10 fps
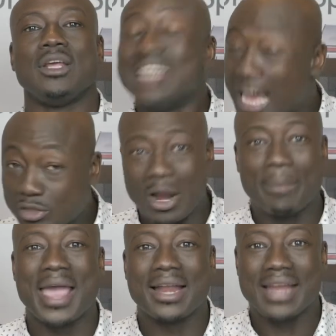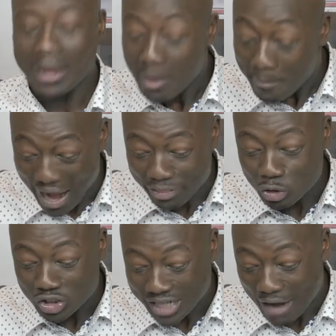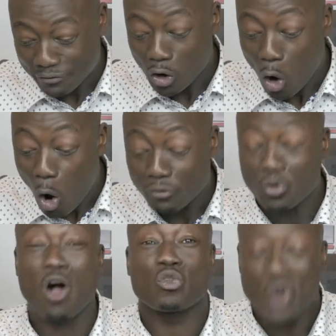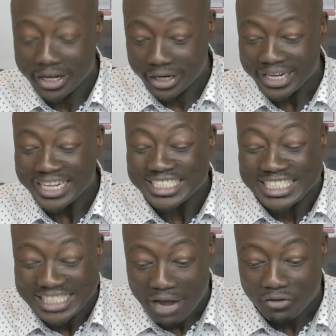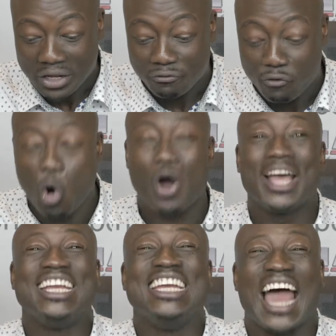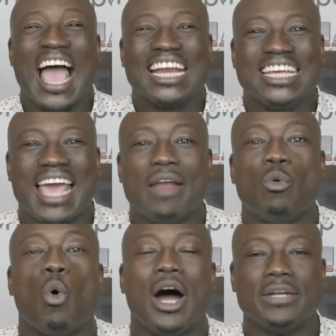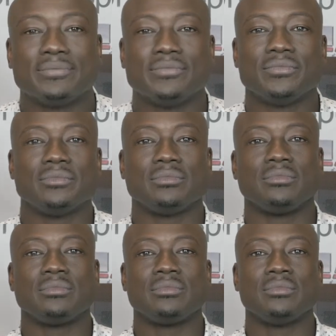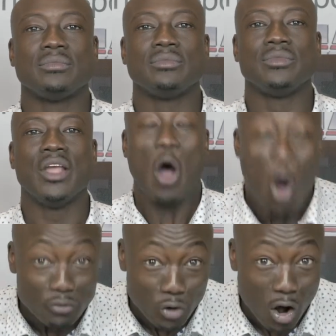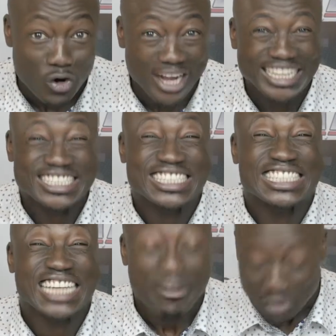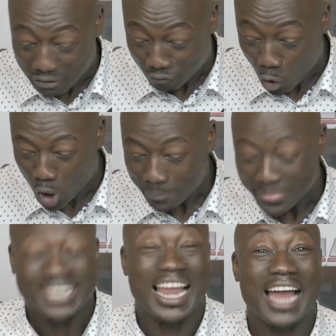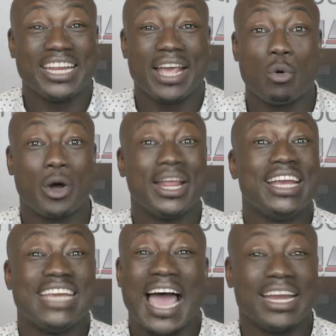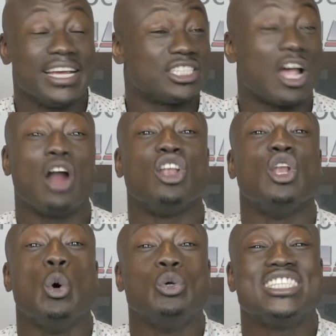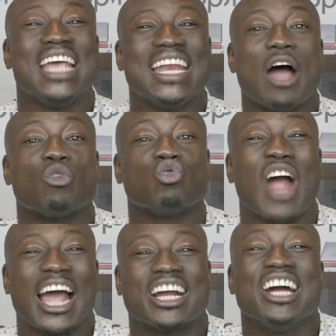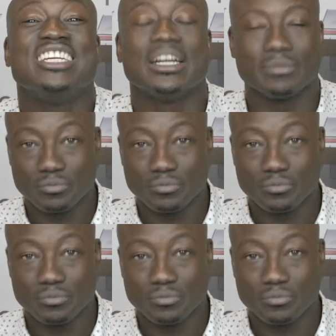That's what I'm getting at. Matthew Stafford, overall record, 74-90-1. Overall record, 74-90-1. That is a losing record.